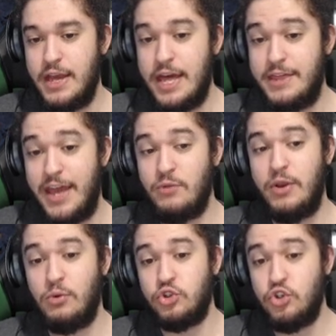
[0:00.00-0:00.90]
Then we
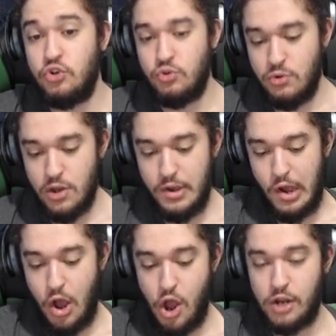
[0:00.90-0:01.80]
will do
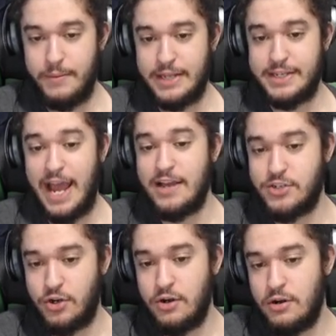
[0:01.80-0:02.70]
augment caster,